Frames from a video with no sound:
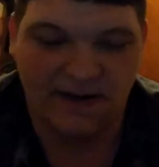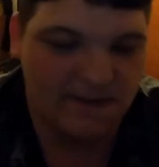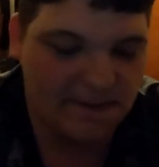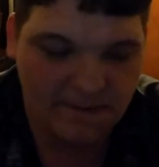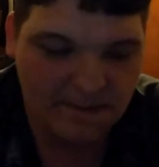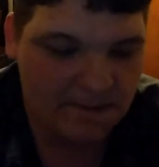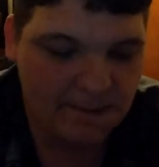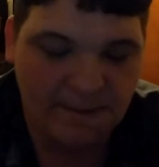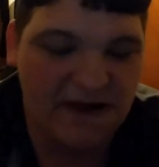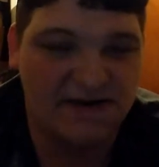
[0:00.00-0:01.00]
know,
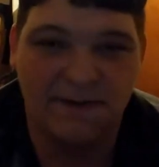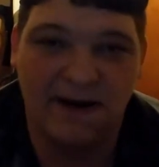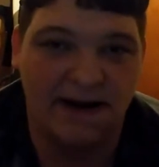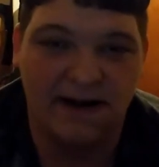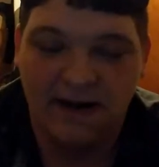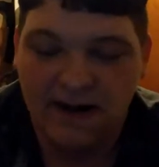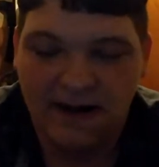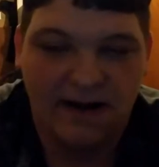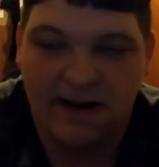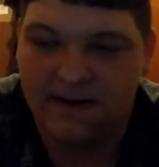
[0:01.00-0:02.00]
that's about it
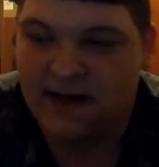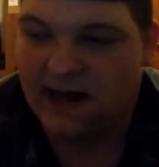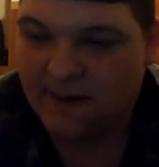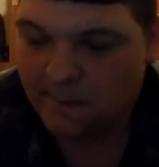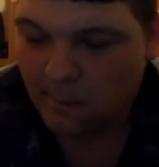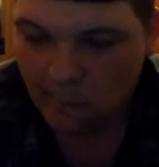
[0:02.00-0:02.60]
on that.